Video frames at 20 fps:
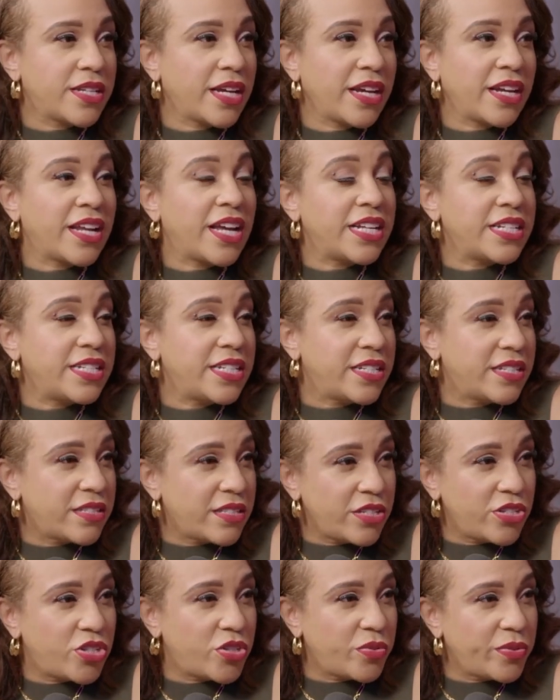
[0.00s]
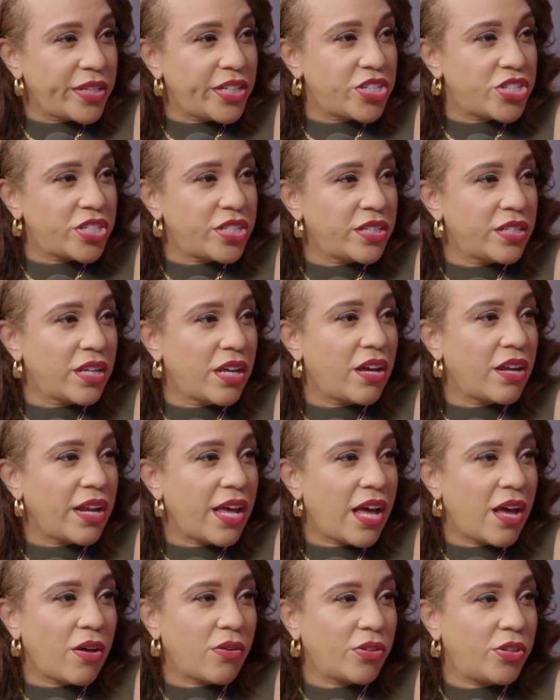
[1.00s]
like an ideal situation on
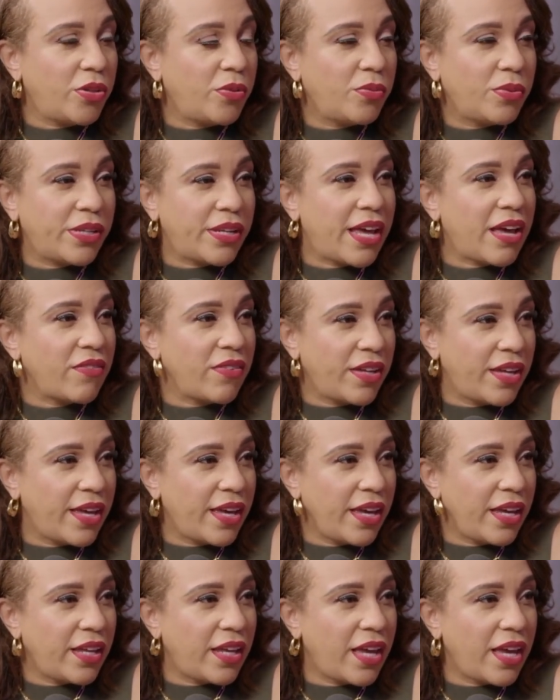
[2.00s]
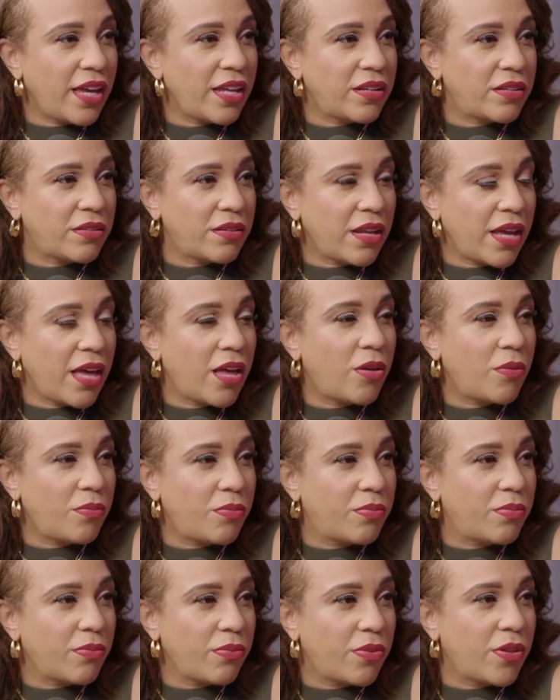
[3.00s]
how you would navigate and help
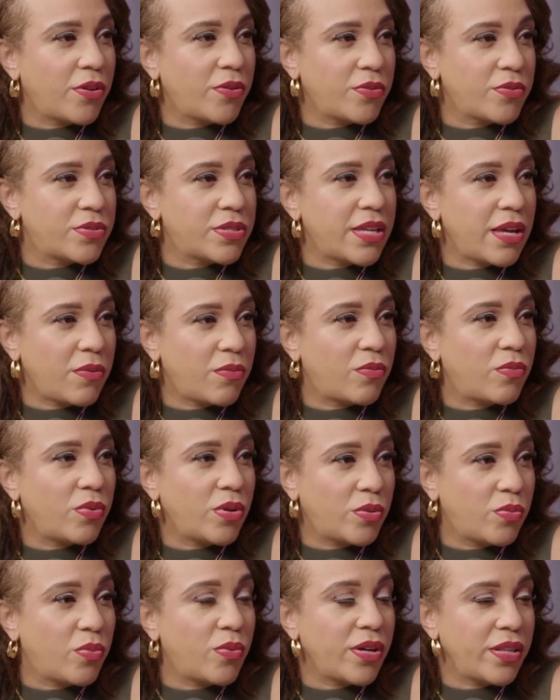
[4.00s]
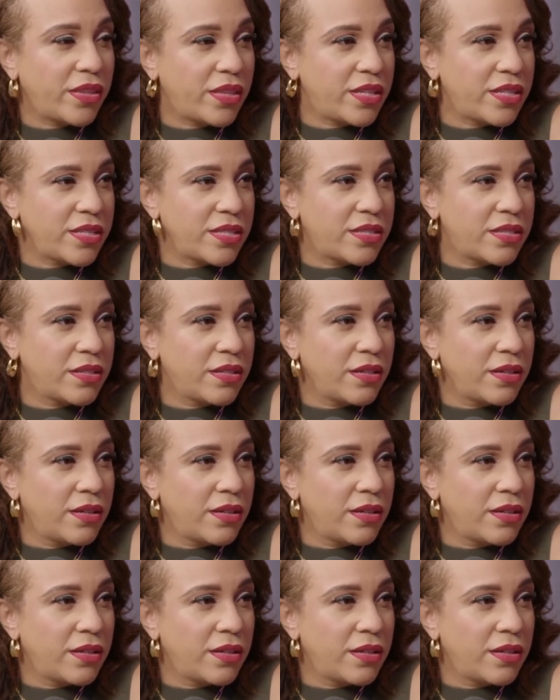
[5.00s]
those that would want this?